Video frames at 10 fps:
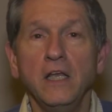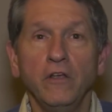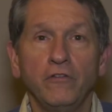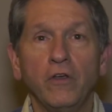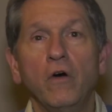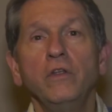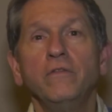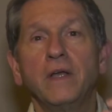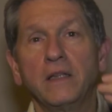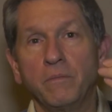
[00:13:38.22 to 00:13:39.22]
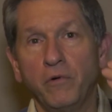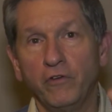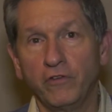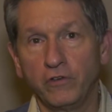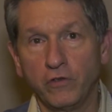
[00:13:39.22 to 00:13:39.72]
So you've got the
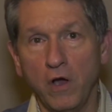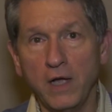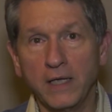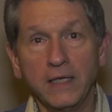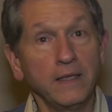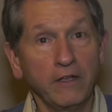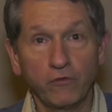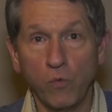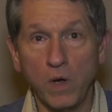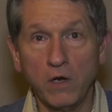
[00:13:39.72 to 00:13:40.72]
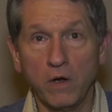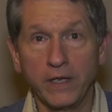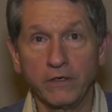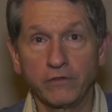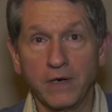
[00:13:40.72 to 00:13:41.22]
person talking, that's one
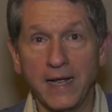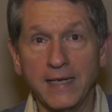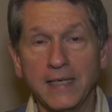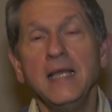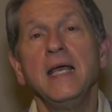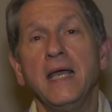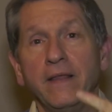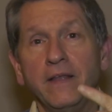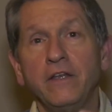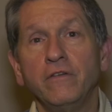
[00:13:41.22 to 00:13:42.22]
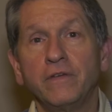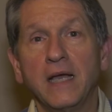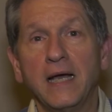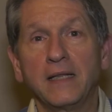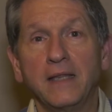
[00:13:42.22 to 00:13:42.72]
audio track, and then you've
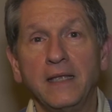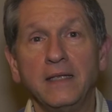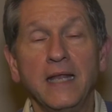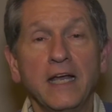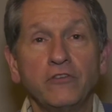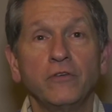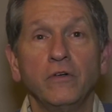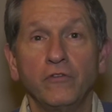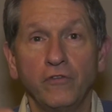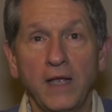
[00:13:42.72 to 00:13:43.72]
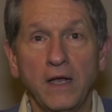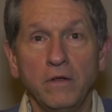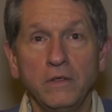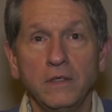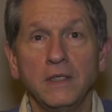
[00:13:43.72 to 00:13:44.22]
got the natural
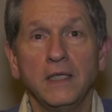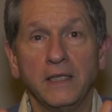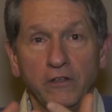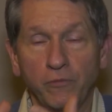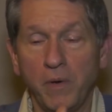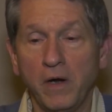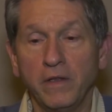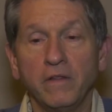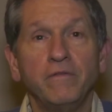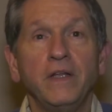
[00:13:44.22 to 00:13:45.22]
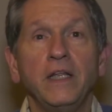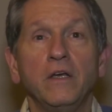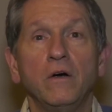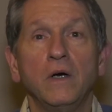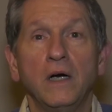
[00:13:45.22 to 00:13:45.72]
sound that's part of the
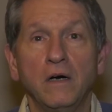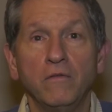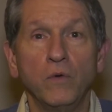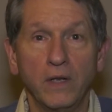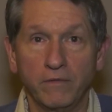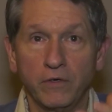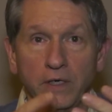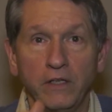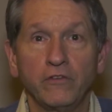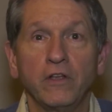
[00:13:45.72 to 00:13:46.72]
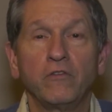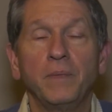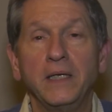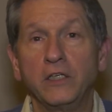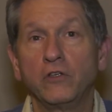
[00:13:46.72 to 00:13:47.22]
video of whatever it is that's
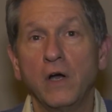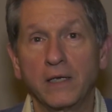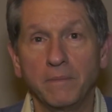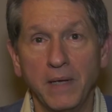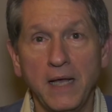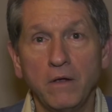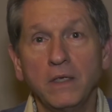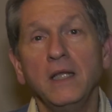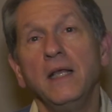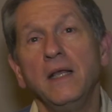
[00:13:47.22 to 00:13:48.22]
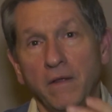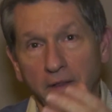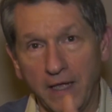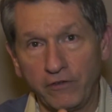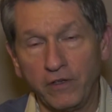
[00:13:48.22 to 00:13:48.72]
being talked about.
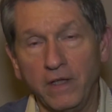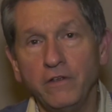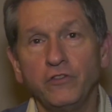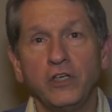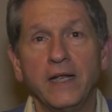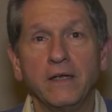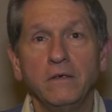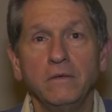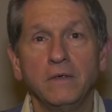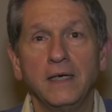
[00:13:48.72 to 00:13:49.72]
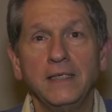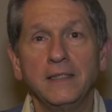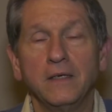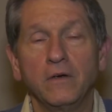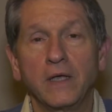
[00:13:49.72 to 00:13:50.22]
That's another channel,
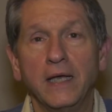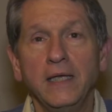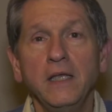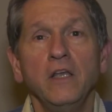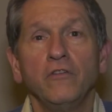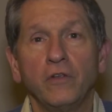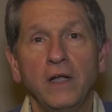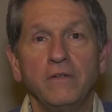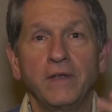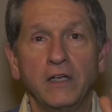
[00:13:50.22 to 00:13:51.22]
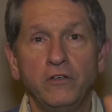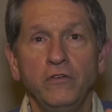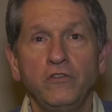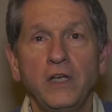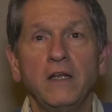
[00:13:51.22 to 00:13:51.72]
right? Okay, so now you've got
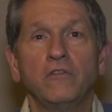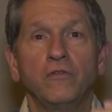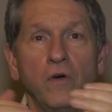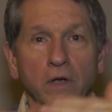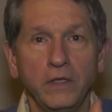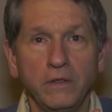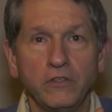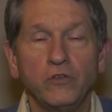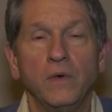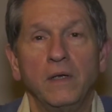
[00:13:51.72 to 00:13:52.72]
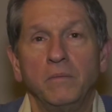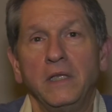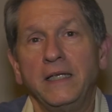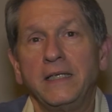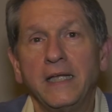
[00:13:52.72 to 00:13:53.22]
two channels of audio that you want to
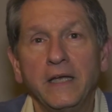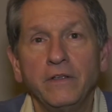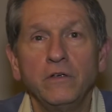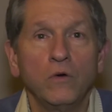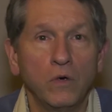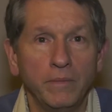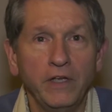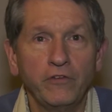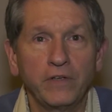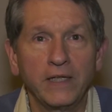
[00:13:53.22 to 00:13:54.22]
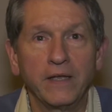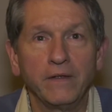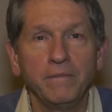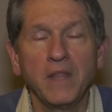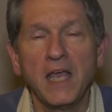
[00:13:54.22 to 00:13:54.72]
blend together or mix
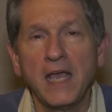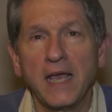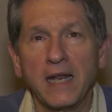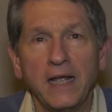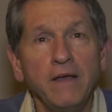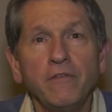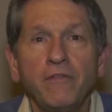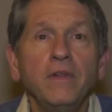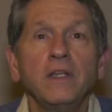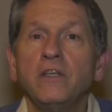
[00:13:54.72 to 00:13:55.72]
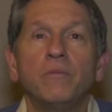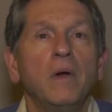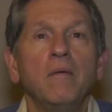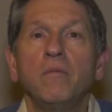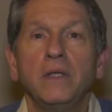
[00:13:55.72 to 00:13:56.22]
together. And I have a feeling you
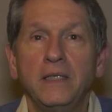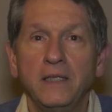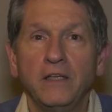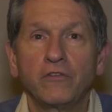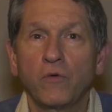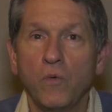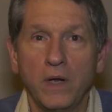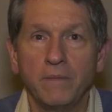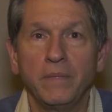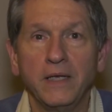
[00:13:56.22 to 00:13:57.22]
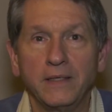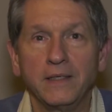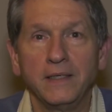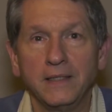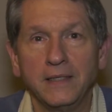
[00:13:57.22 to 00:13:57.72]
probably did this quite a bit
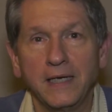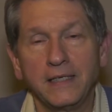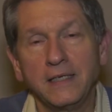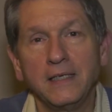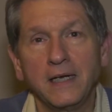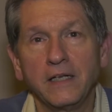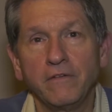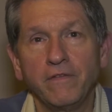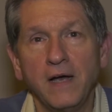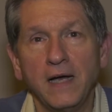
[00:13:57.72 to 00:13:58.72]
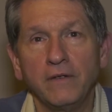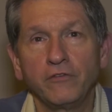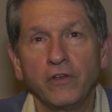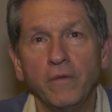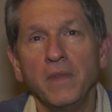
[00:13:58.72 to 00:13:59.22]
in 1995.
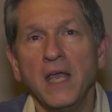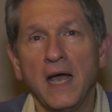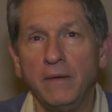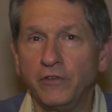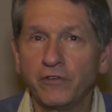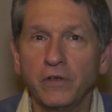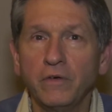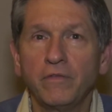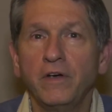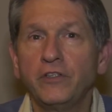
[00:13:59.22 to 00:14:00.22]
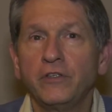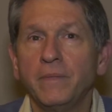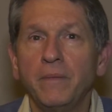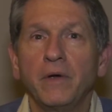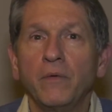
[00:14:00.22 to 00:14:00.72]
So I'm just going to refresh your
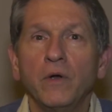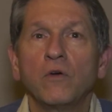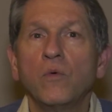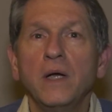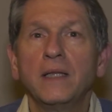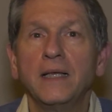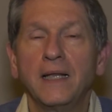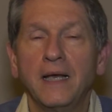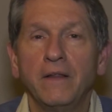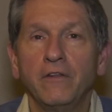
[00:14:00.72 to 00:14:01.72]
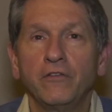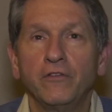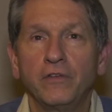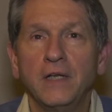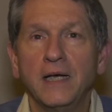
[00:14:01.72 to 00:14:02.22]
memory real quickly on how this
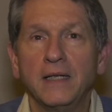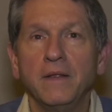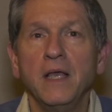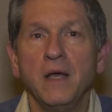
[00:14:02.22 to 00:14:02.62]
is done.